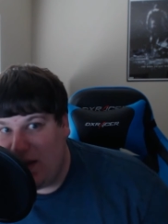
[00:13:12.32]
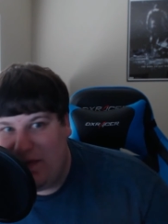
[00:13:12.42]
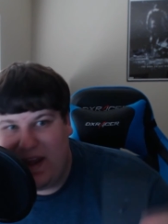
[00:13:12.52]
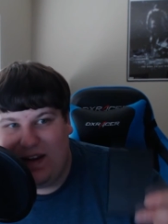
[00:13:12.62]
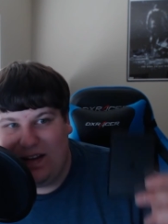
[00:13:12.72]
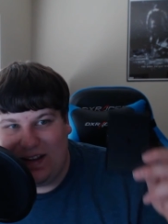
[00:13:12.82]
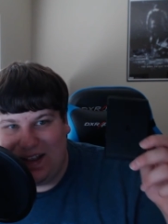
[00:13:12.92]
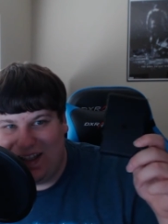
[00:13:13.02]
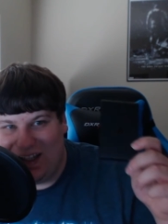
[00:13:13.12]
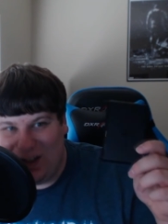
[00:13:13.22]
have been a
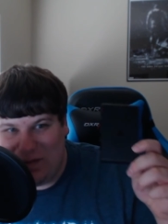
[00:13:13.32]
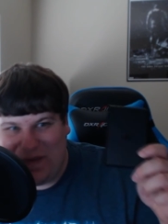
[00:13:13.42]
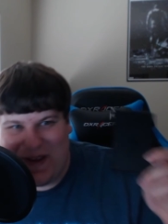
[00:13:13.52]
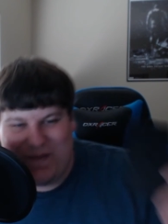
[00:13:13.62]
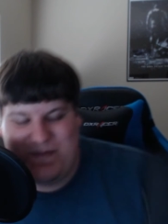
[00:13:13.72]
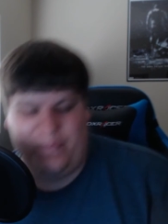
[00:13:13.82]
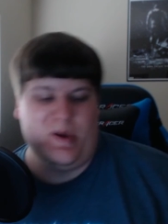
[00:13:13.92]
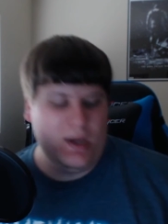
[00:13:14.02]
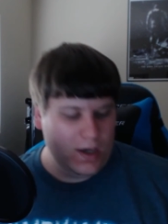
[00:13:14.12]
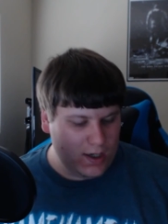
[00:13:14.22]
little bit
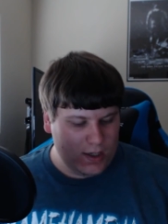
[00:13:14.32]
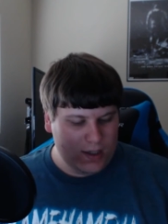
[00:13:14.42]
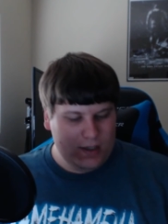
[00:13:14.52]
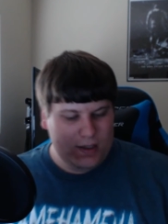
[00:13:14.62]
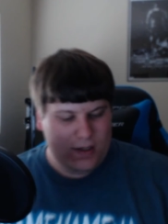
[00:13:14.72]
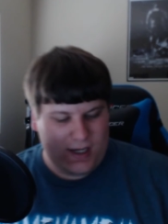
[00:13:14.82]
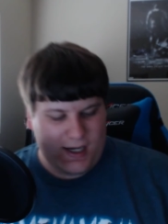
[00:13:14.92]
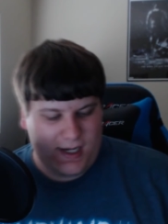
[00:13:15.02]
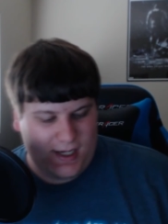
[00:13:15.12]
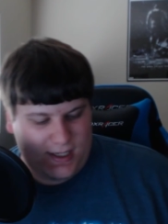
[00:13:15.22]
bigger.
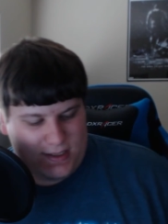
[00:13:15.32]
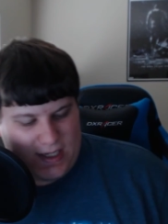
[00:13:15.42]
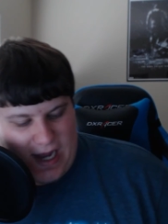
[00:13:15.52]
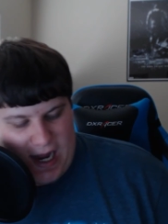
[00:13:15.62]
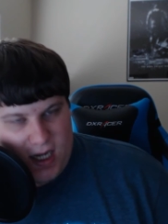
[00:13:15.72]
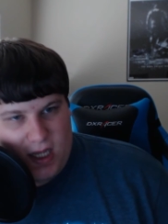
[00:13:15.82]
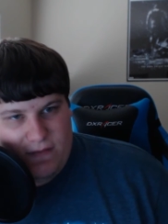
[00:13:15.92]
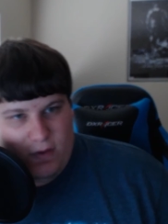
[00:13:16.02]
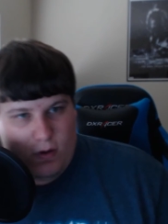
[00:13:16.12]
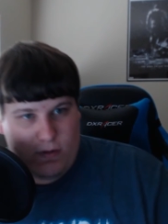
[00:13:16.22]
To kind of give
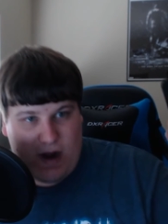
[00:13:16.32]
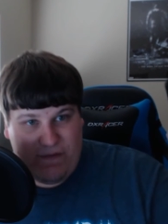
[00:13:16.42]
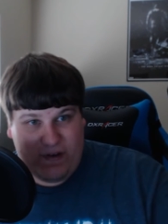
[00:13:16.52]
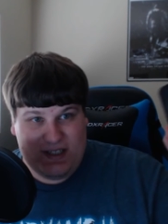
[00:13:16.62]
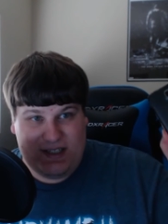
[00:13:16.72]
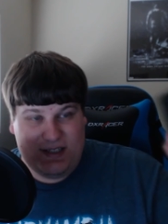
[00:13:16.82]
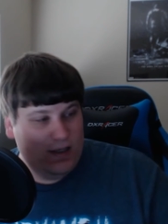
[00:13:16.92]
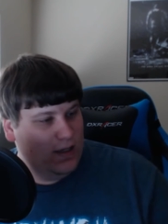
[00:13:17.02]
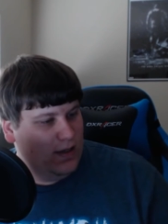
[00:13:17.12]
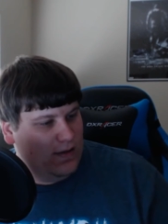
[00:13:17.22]
you a reference,
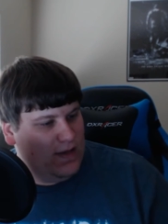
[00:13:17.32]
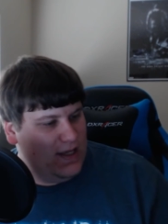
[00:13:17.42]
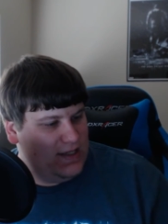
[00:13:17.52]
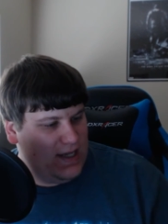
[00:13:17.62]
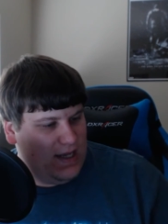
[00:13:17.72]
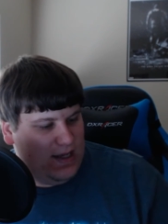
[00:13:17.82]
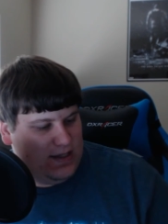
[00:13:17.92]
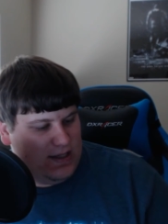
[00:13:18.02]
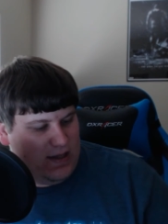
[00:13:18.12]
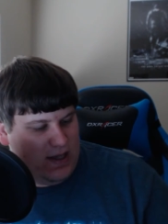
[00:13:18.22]
this
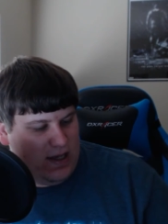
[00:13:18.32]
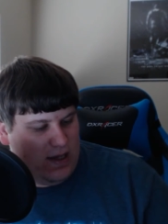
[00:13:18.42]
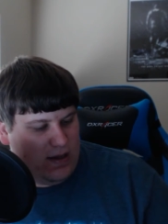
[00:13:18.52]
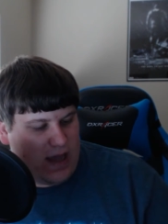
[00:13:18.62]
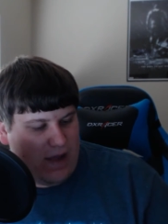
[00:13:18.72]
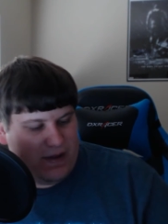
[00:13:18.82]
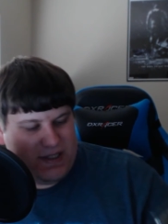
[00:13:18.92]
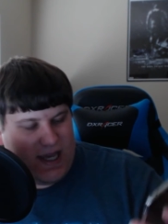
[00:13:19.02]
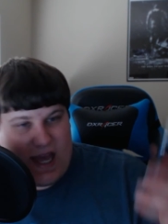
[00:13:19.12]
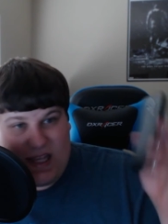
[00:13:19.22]
is the
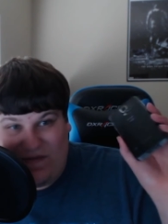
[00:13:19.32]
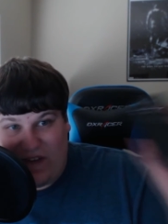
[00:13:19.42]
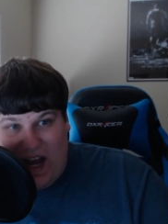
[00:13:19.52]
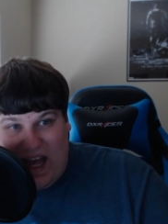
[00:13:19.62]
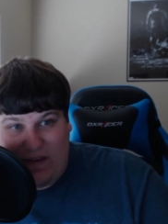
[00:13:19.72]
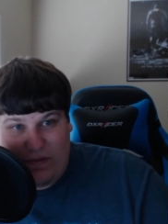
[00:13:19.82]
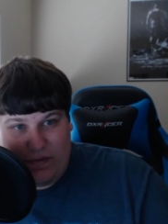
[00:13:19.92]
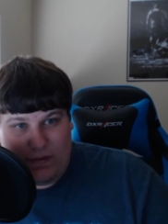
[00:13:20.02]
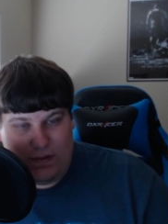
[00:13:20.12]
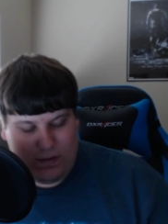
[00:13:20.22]
Galaxy S5,
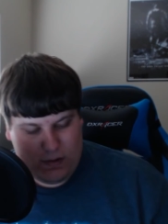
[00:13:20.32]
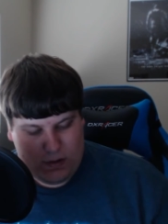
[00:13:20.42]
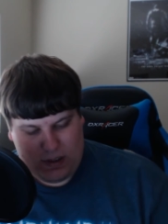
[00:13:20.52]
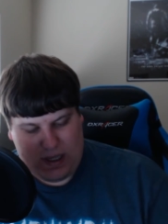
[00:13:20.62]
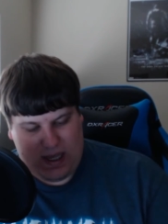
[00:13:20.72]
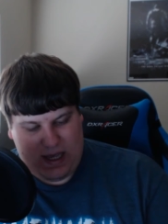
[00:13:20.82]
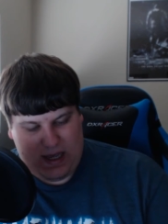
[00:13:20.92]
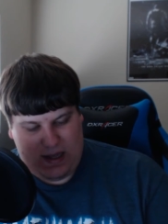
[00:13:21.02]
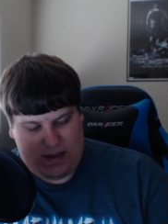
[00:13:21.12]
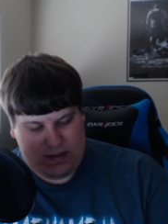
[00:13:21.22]

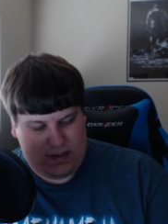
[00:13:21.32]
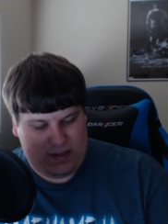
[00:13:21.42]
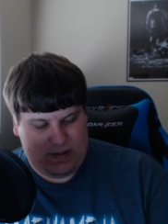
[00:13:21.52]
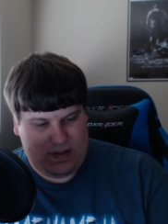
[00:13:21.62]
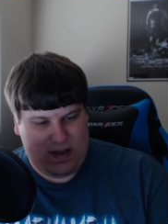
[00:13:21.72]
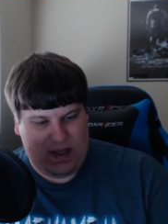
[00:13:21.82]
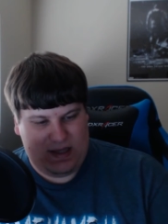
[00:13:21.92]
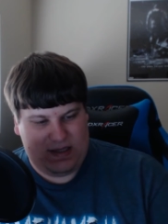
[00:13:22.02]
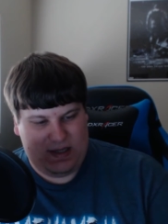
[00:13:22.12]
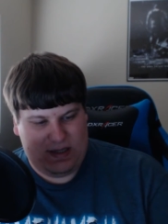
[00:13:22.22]
and
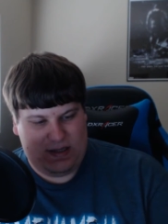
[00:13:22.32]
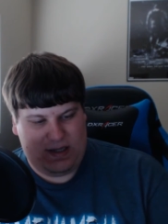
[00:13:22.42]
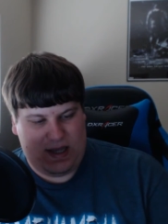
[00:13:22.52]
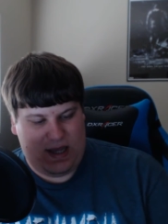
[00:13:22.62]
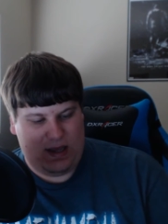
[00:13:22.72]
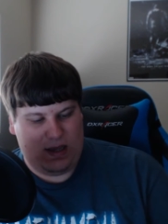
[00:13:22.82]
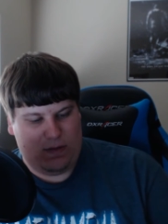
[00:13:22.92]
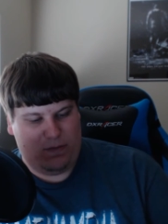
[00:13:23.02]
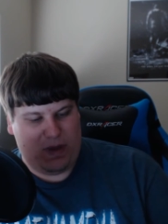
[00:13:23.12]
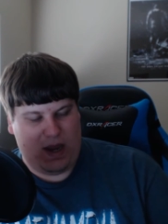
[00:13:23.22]
this is it
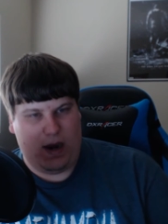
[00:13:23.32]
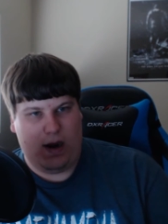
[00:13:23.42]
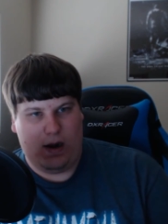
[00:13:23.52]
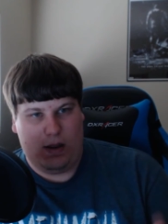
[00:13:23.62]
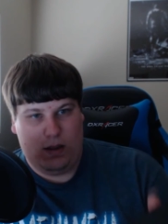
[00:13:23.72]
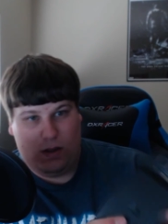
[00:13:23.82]
compared